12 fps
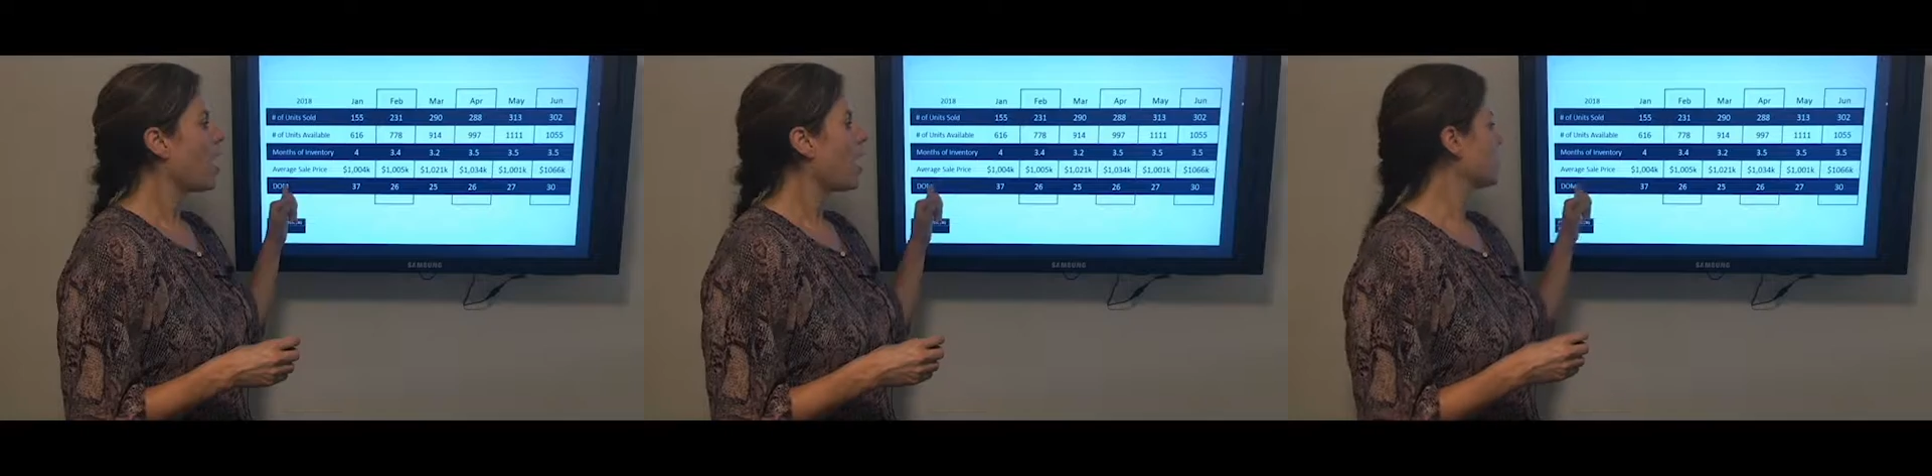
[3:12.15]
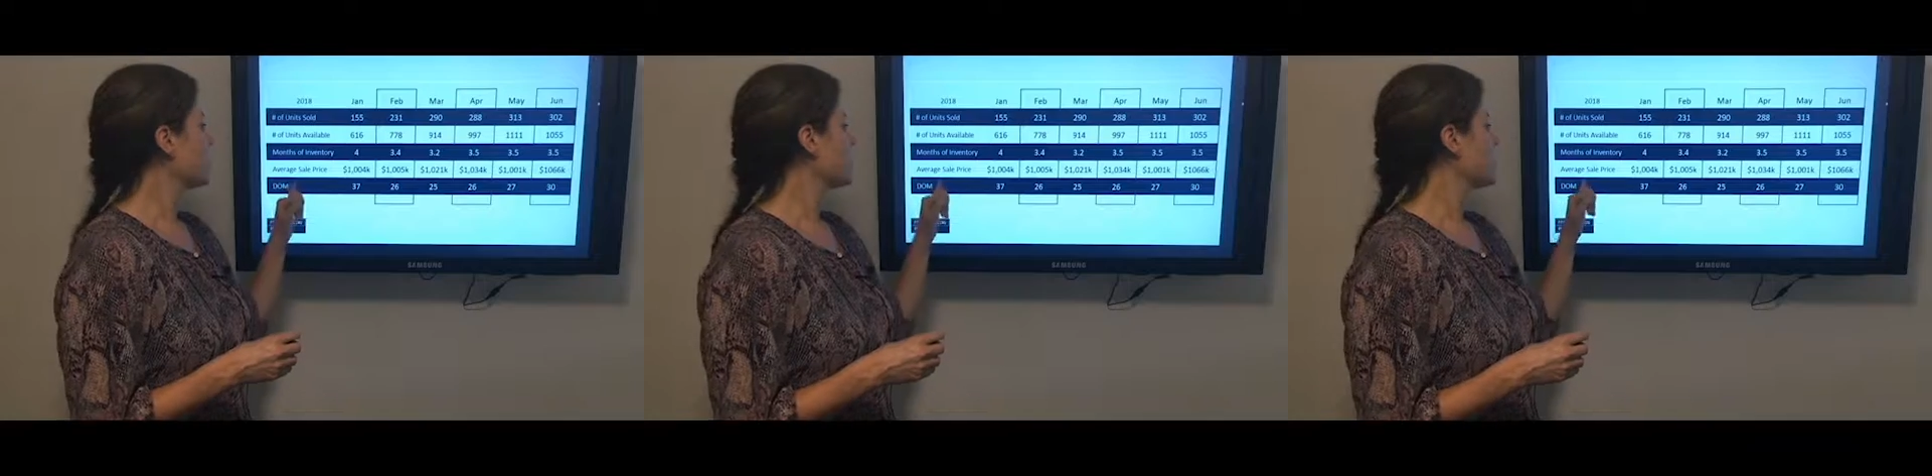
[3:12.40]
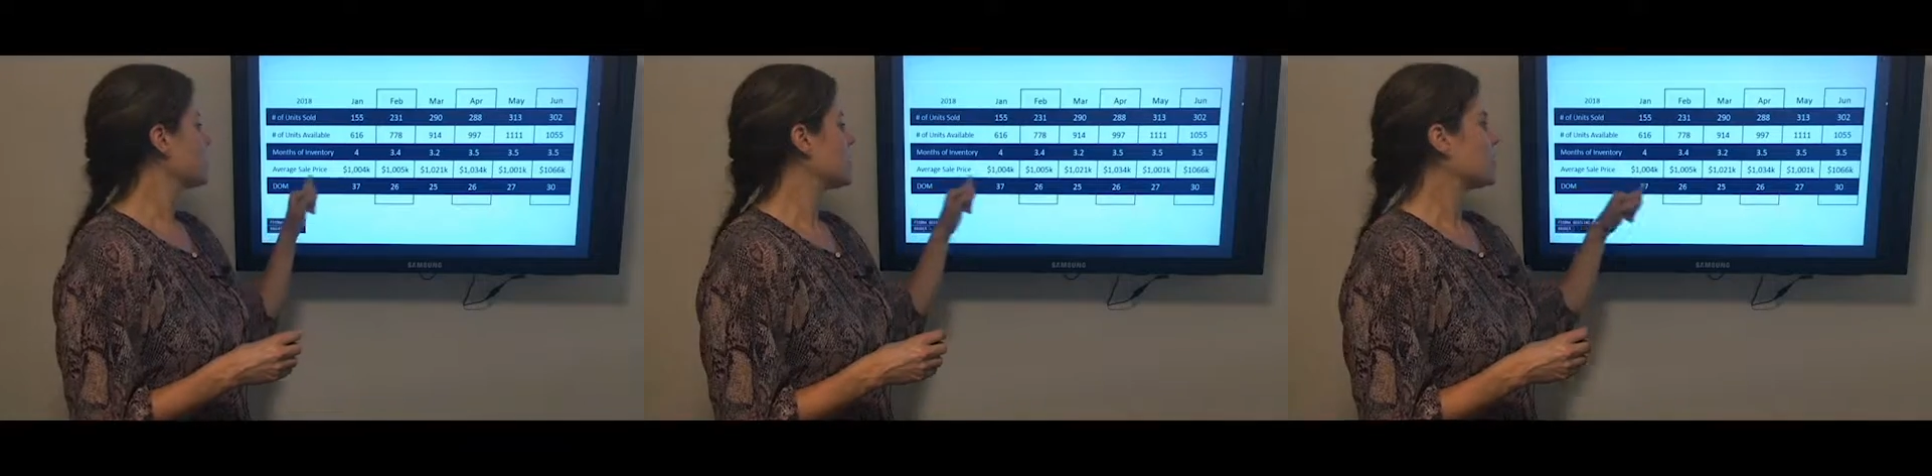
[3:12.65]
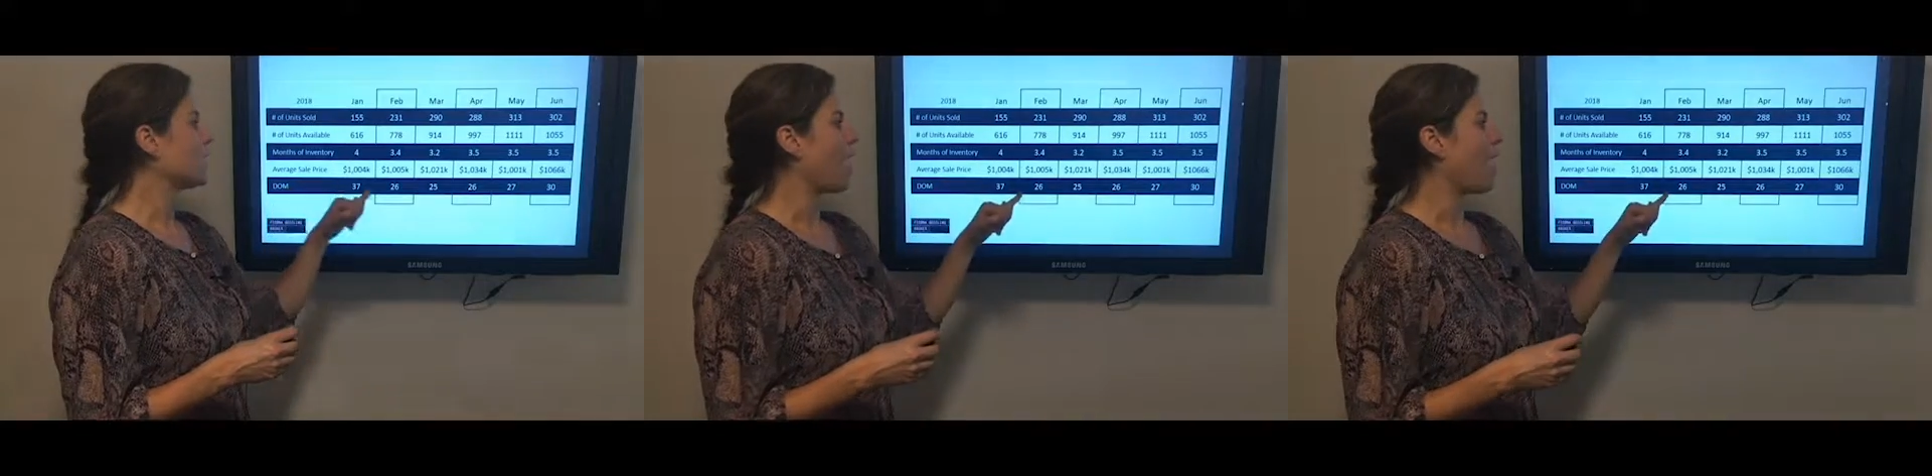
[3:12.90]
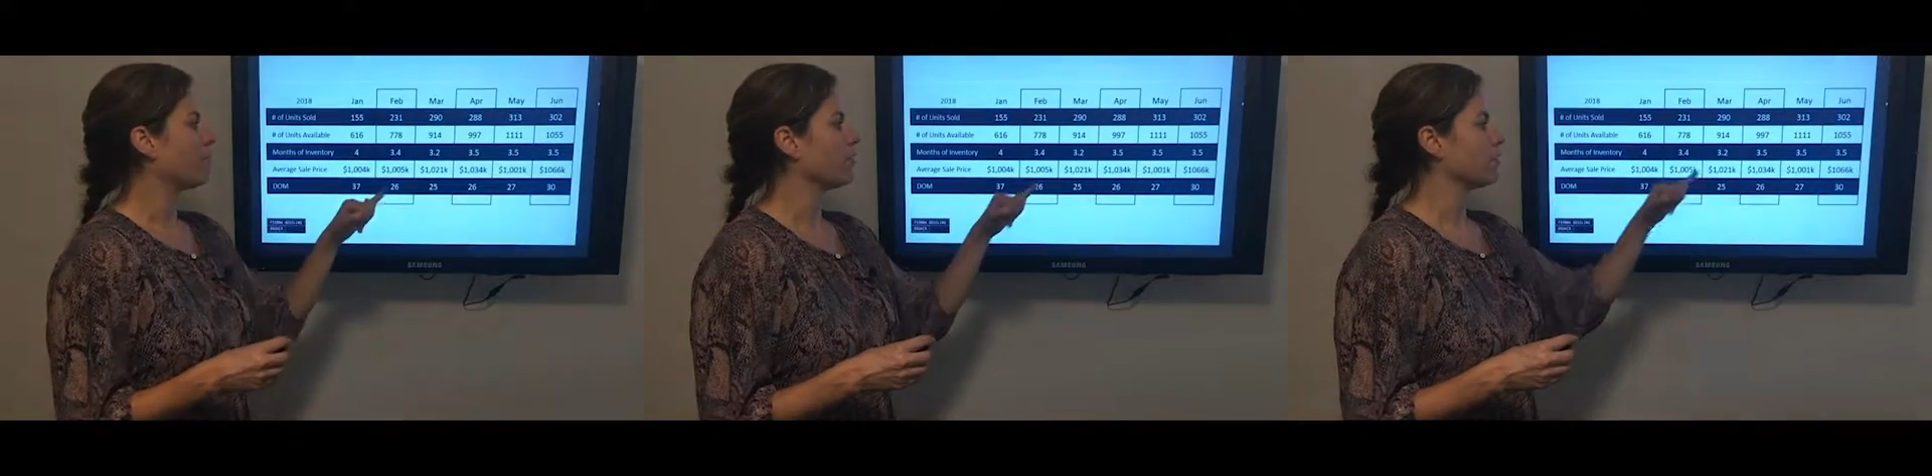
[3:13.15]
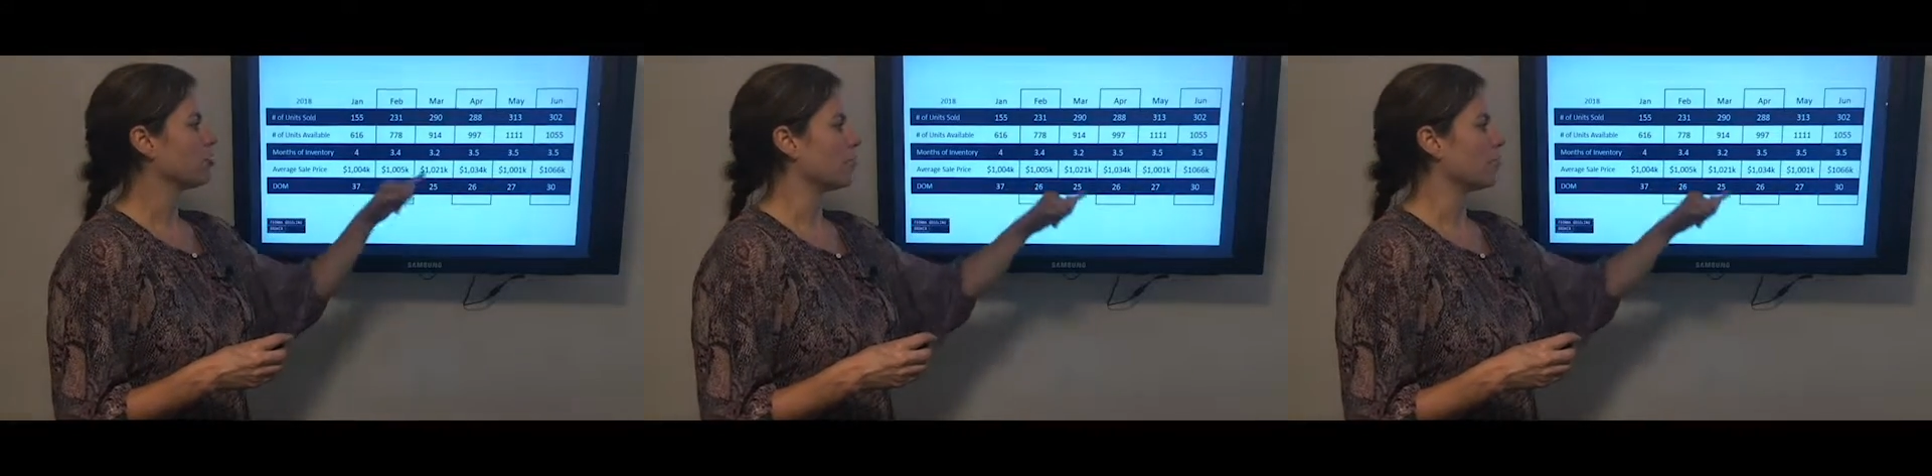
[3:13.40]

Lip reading: And you can see that our average